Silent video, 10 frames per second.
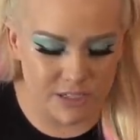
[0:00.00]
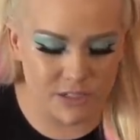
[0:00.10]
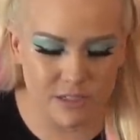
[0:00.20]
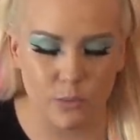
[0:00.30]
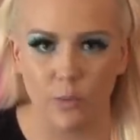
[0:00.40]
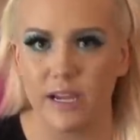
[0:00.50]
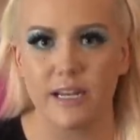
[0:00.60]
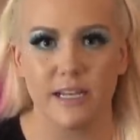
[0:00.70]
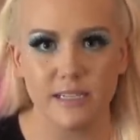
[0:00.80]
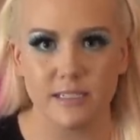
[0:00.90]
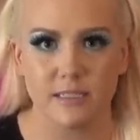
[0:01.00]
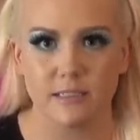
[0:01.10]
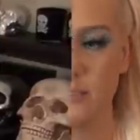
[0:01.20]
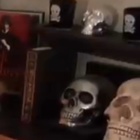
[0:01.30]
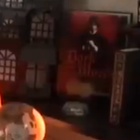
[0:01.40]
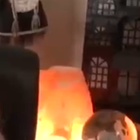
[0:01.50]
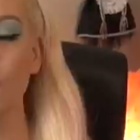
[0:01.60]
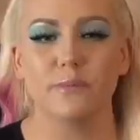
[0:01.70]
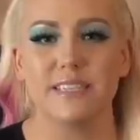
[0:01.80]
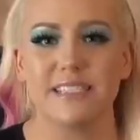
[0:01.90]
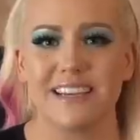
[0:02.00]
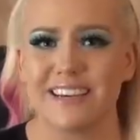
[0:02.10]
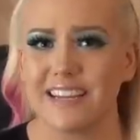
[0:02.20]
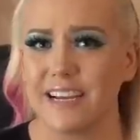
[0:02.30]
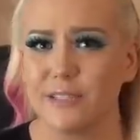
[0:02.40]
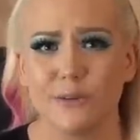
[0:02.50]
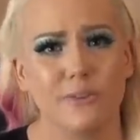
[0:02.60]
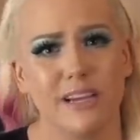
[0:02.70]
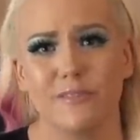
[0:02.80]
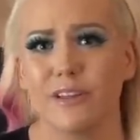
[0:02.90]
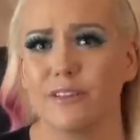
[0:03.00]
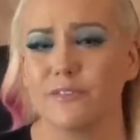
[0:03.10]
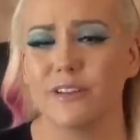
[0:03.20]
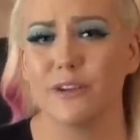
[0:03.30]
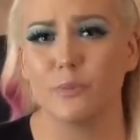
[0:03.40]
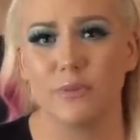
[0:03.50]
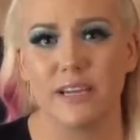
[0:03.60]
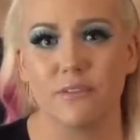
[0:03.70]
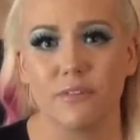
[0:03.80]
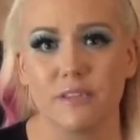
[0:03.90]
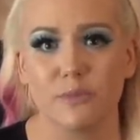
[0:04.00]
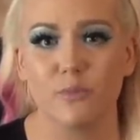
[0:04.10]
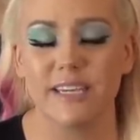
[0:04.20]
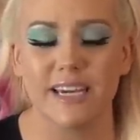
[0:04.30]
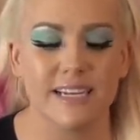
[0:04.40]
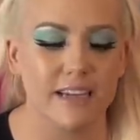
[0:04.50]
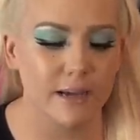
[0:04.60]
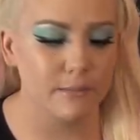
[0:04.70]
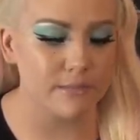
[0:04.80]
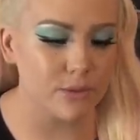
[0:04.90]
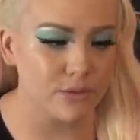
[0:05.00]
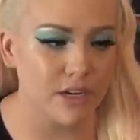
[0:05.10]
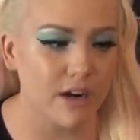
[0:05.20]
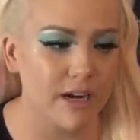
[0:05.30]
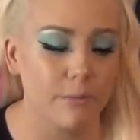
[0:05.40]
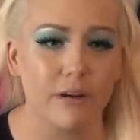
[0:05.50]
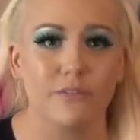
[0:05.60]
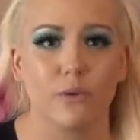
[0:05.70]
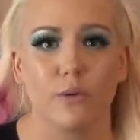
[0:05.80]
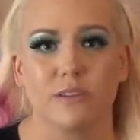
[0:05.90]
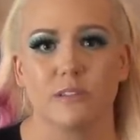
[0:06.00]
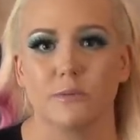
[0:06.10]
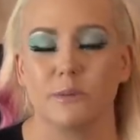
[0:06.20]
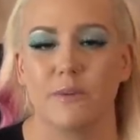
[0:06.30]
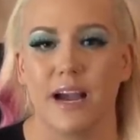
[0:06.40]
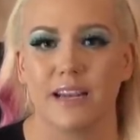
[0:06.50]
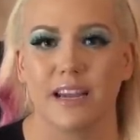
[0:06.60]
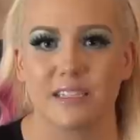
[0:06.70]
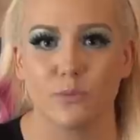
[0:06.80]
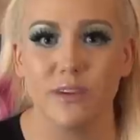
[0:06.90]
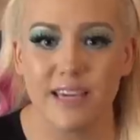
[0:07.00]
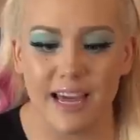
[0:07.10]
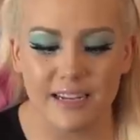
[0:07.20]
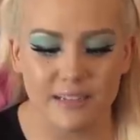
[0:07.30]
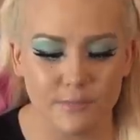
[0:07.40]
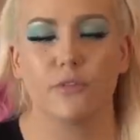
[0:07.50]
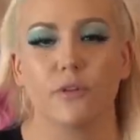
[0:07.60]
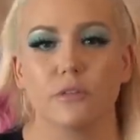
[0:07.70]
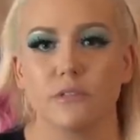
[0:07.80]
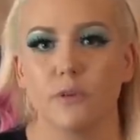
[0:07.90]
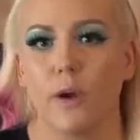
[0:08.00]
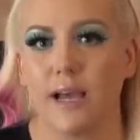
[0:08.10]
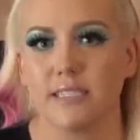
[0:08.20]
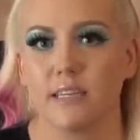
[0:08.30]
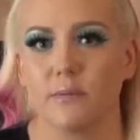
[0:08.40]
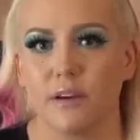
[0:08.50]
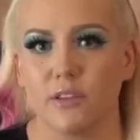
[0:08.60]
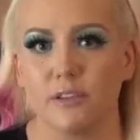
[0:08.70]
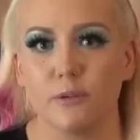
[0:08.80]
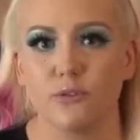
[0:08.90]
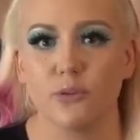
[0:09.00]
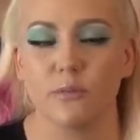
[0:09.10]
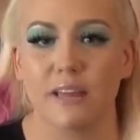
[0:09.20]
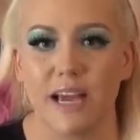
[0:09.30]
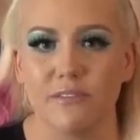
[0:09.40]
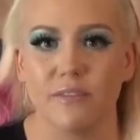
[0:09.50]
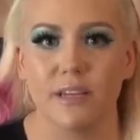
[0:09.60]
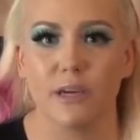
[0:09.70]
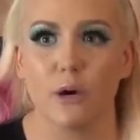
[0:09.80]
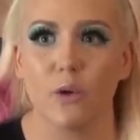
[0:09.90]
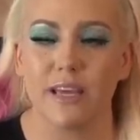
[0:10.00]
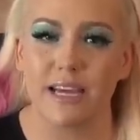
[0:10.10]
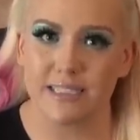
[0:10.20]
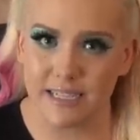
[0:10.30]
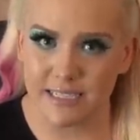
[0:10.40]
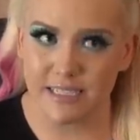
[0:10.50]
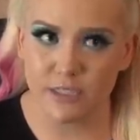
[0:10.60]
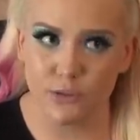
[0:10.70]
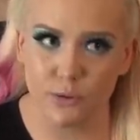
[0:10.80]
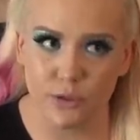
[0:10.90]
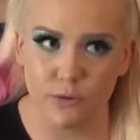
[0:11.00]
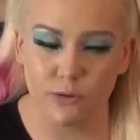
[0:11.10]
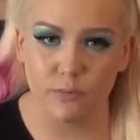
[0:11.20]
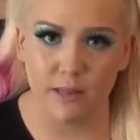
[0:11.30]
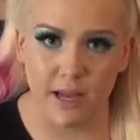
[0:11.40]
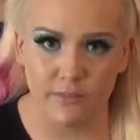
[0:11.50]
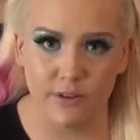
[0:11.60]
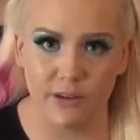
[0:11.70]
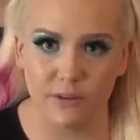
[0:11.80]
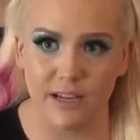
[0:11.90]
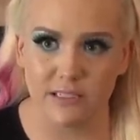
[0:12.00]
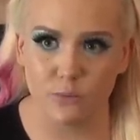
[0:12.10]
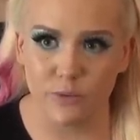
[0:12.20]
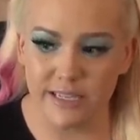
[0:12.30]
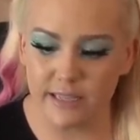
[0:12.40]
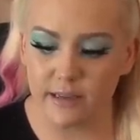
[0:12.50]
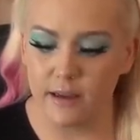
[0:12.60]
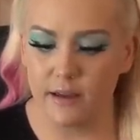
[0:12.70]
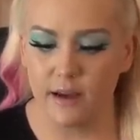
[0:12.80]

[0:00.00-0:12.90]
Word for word: It's just the way it is. I know you'll be sad. I don't have another video planned for this weekend. I am so sorry, but of course I'll be back next weekend. For those of you asking about the YouTube live video, yes, I did do YouTube live video last week.